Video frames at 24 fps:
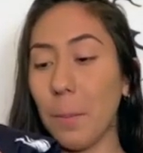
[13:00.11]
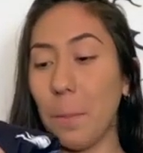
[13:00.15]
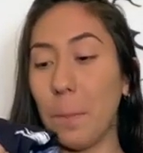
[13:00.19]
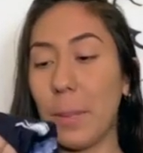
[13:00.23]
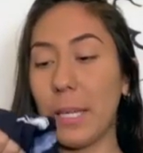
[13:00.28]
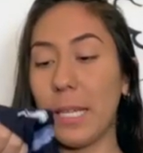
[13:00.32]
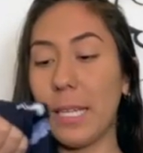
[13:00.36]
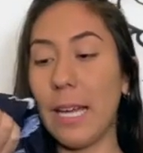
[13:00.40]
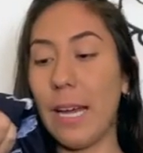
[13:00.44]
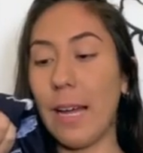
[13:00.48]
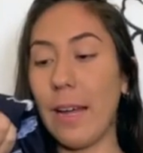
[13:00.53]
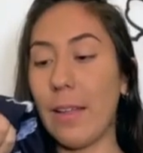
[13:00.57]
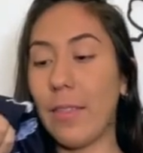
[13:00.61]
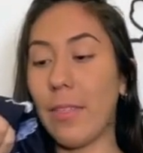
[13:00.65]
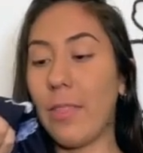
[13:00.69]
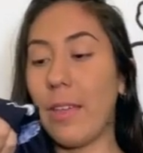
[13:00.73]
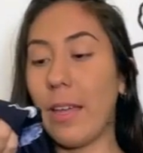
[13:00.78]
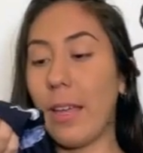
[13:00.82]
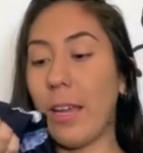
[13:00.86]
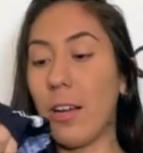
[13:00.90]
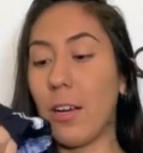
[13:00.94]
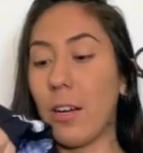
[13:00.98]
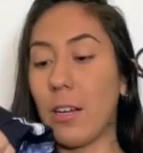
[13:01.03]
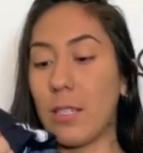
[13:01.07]
But yeah,
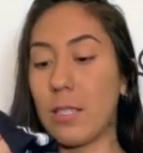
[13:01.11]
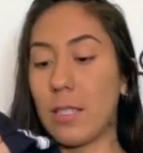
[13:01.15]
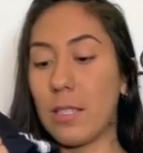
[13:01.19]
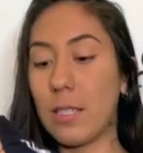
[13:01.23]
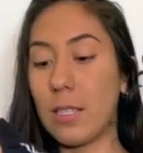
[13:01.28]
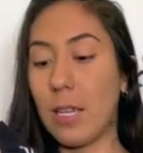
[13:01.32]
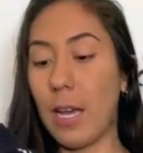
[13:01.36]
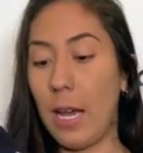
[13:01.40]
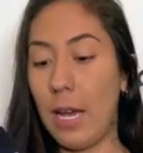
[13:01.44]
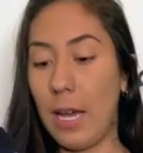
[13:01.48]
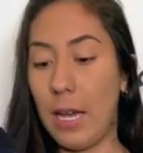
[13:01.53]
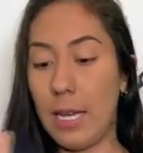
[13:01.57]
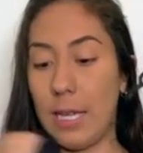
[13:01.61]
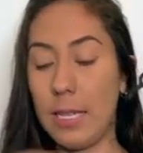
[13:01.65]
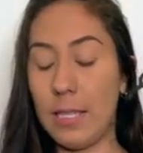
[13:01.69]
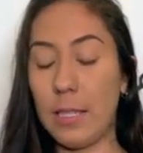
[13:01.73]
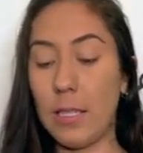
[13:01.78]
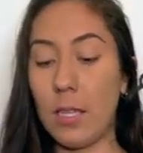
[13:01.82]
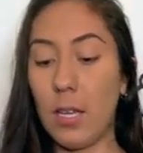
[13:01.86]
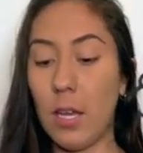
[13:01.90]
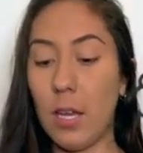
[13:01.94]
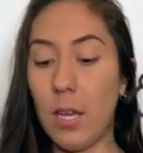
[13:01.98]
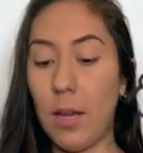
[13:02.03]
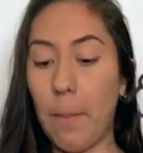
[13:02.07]
they're a
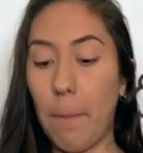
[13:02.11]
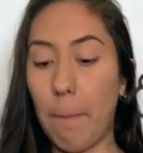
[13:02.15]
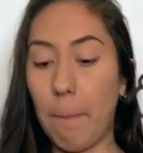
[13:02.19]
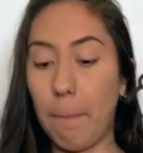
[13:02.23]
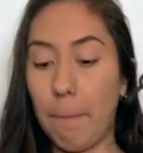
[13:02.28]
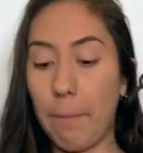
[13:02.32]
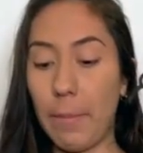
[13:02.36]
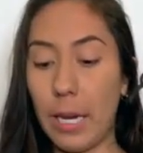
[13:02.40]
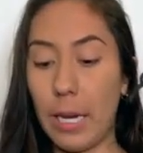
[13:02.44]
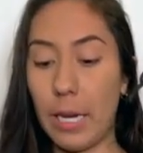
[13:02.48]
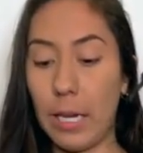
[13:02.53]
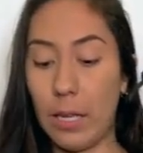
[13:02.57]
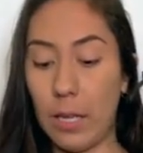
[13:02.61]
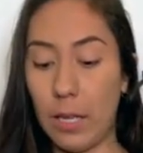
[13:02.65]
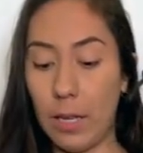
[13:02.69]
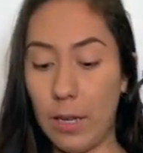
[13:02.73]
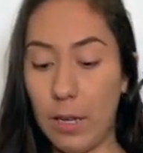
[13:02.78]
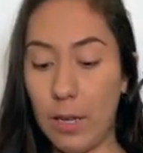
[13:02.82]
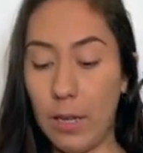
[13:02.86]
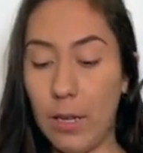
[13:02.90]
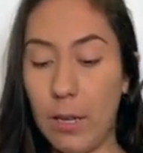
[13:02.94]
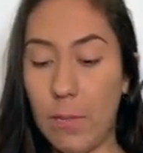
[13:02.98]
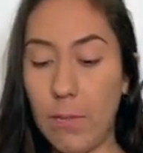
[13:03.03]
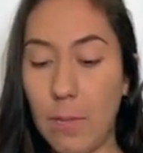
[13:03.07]
size
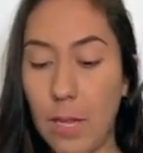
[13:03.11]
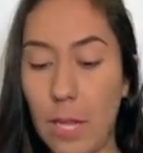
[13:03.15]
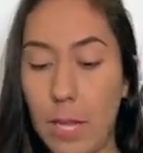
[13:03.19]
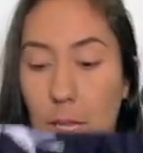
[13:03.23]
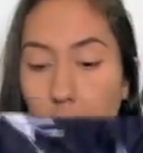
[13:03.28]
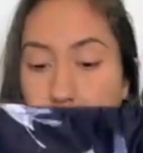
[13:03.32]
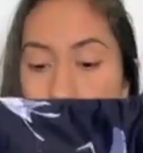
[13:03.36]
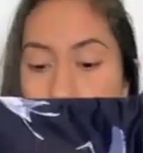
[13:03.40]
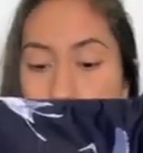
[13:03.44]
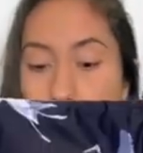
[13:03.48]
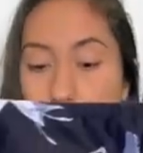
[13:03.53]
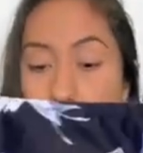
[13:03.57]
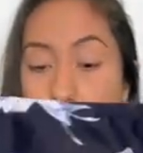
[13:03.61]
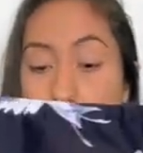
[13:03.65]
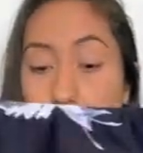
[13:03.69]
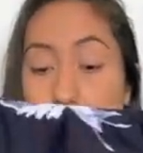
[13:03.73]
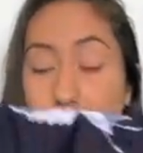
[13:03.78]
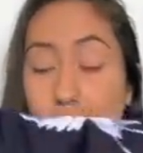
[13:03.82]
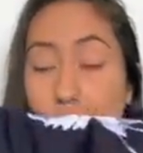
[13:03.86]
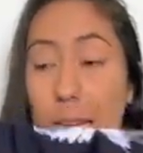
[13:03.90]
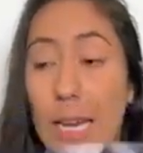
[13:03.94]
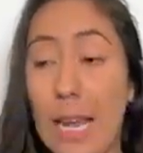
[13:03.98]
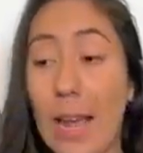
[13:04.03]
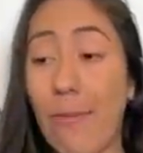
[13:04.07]
medium,
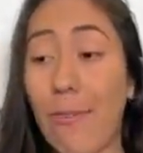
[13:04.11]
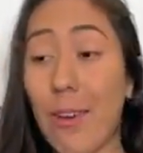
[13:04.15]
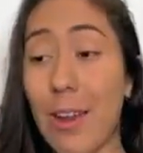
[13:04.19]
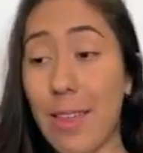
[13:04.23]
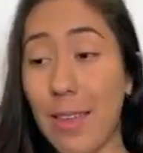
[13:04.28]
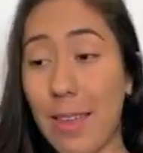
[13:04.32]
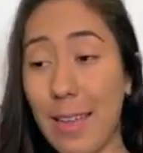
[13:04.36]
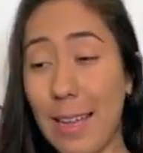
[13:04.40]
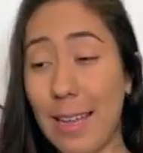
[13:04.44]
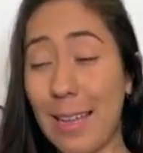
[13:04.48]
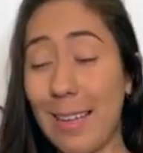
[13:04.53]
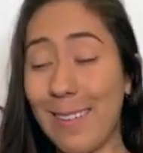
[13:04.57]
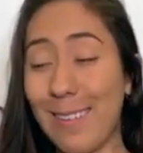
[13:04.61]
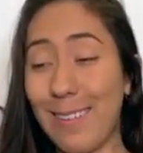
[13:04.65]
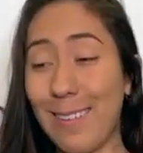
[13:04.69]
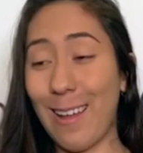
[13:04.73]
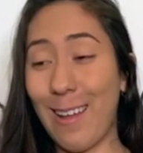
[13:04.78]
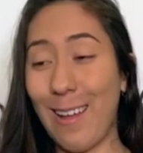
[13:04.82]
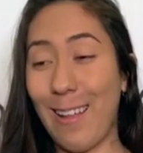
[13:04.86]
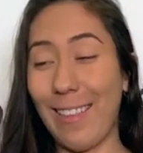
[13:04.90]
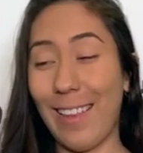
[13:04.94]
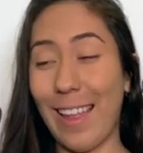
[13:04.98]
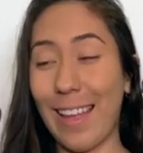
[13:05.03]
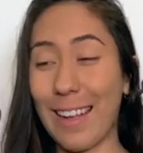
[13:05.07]
and everything,
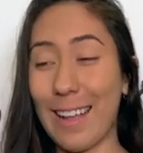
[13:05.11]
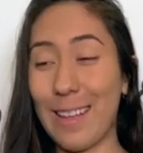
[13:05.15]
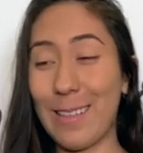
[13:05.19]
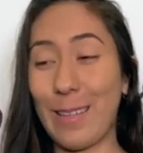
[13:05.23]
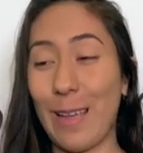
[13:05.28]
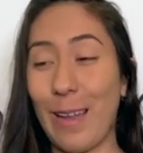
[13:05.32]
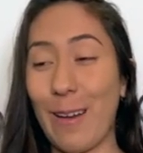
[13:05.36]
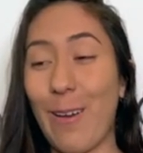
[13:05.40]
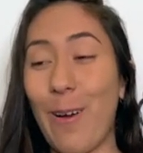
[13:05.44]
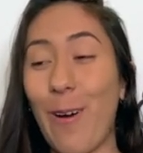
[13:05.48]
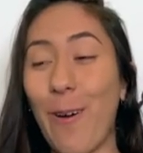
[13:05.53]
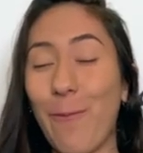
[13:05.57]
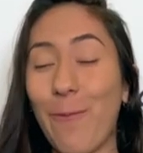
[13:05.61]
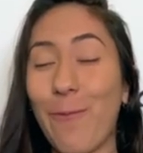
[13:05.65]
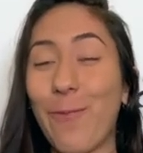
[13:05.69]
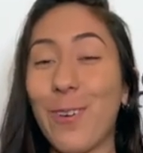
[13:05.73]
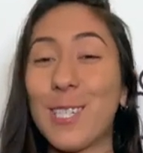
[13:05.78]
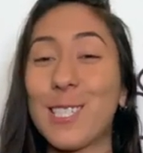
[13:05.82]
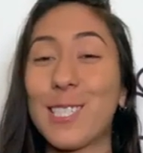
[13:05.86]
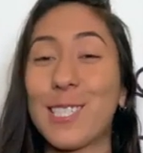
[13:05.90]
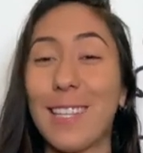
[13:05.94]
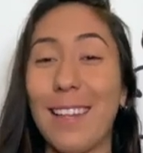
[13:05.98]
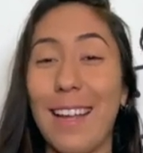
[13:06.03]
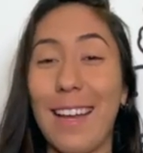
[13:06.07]
like I said, at
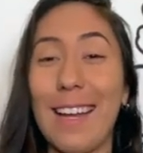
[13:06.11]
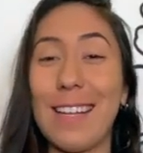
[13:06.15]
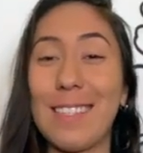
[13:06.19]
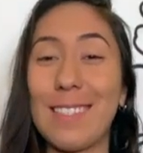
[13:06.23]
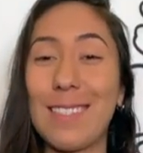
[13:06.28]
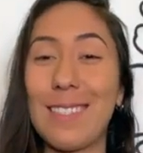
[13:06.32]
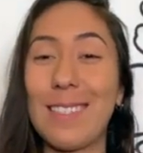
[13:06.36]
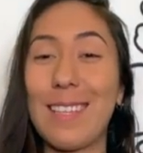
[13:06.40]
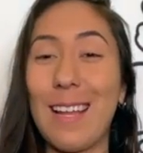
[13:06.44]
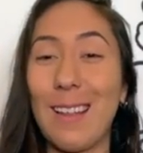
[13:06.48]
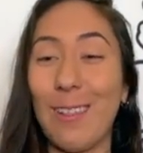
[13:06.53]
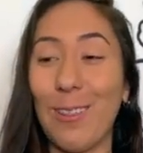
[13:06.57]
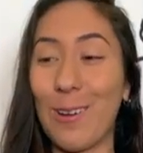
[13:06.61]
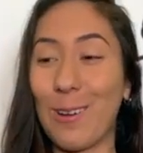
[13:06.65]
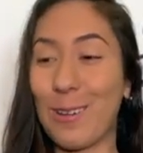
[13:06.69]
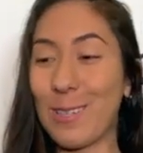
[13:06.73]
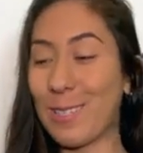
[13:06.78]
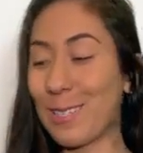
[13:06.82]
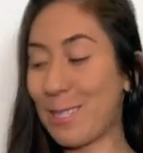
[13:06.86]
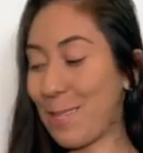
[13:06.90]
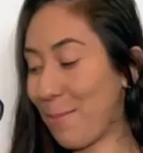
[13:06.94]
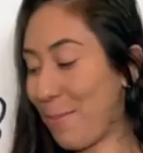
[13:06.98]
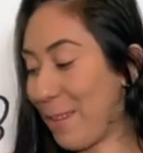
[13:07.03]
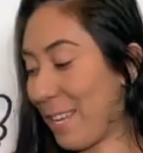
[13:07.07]
first glance, that
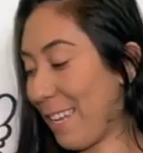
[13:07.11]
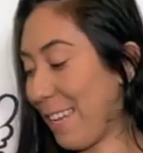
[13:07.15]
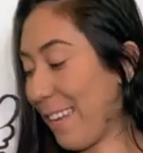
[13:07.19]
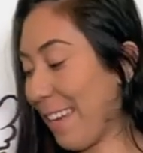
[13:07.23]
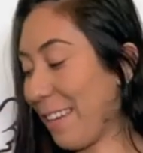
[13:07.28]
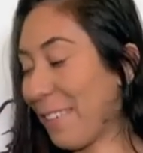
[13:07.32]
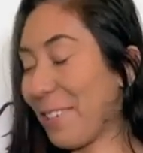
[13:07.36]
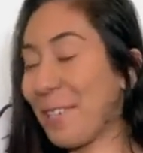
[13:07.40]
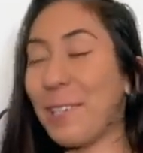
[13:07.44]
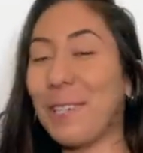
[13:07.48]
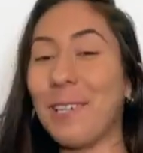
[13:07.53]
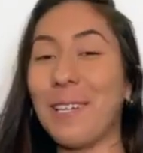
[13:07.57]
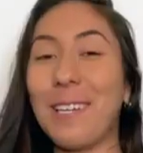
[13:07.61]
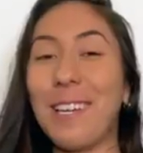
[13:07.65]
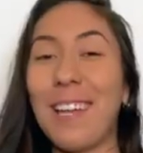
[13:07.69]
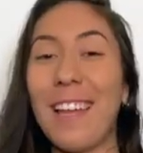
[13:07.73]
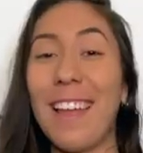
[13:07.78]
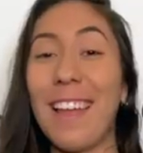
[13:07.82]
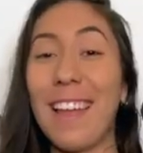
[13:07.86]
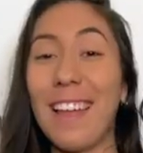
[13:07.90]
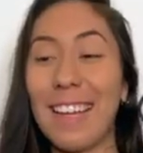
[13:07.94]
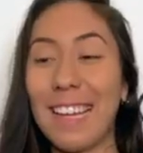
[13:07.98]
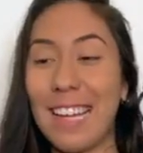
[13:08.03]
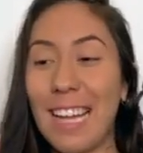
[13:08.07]
looks to be in good
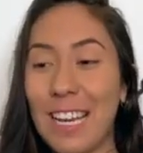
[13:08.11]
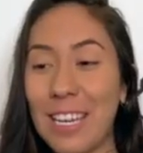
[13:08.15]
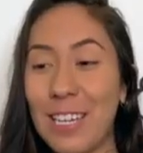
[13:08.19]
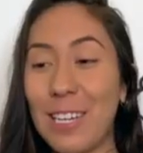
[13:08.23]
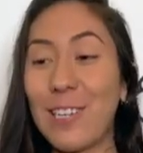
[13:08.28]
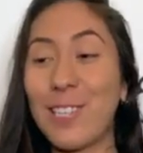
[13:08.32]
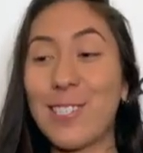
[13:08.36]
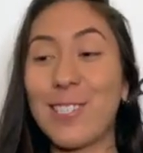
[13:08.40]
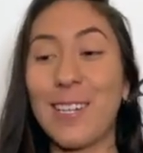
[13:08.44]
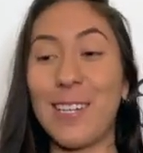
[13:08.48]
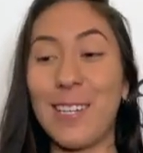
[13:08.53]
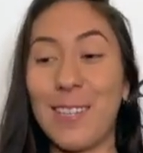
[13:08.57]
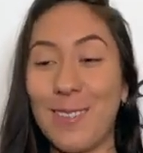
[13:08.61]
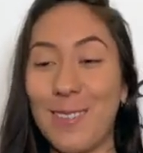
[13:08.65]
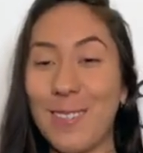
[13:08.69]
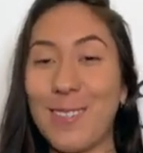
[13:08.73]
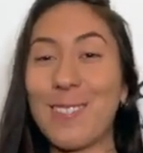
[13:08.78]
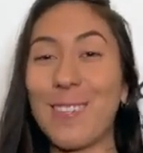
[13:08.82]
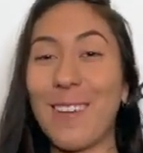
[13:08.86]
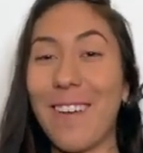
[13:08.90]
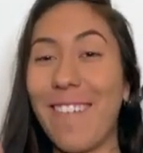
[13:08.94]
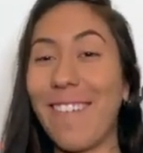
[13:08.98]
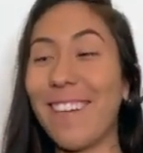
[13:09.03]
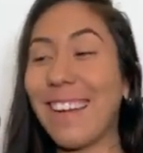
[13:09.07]
condition.
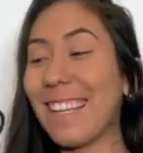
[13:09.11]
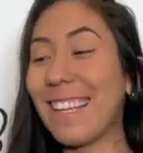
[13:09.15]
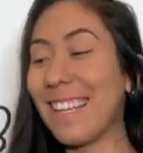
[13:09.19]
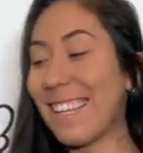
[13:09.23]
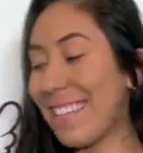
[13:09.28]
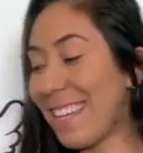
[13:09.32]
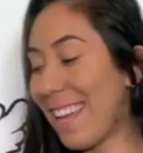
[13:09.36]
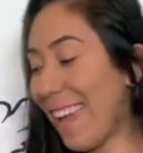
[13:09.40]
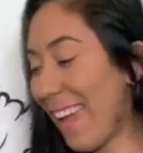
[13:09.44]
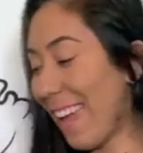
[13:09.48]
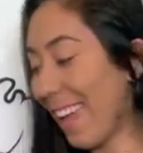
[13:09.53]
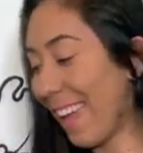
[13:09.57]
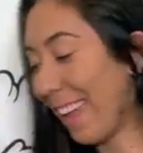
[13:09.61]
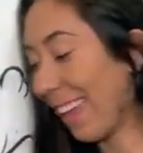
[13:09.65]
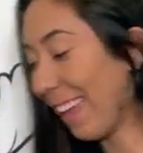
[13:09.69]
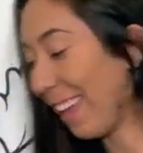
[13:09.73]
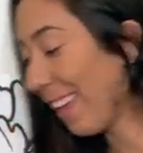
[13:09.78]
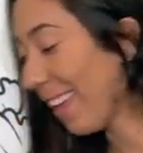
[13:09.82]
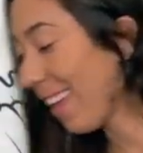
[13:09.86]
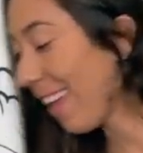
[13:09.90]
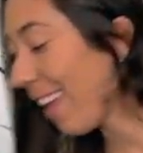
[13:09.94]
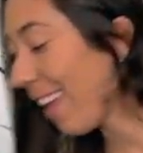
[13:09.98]
So yay.